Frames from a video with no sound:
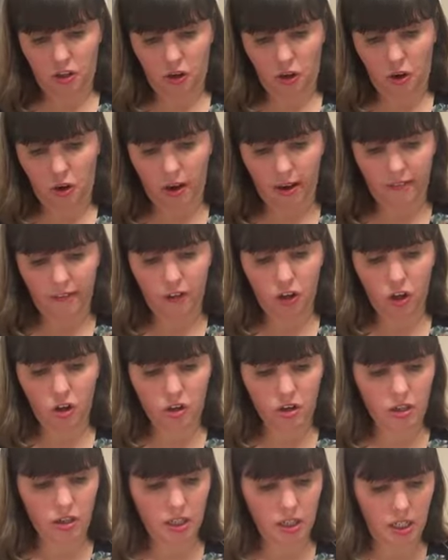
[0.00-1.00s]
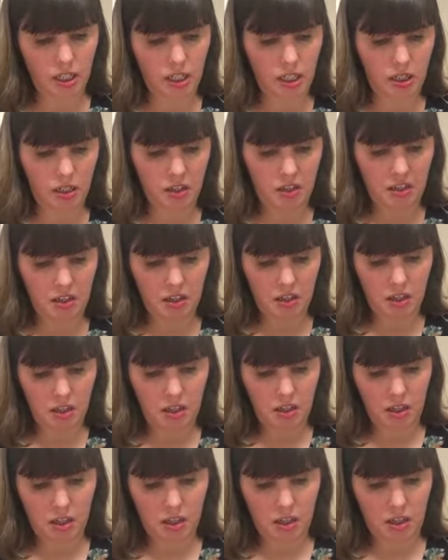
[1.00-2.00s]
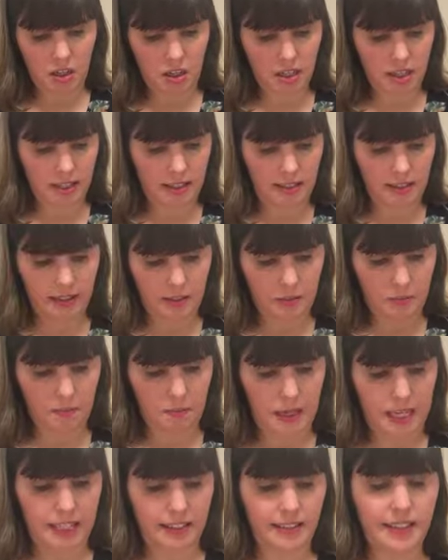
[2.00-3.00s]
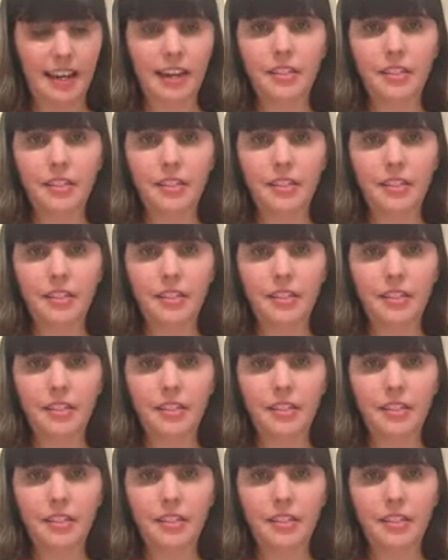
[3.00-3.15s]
So I've got this piece.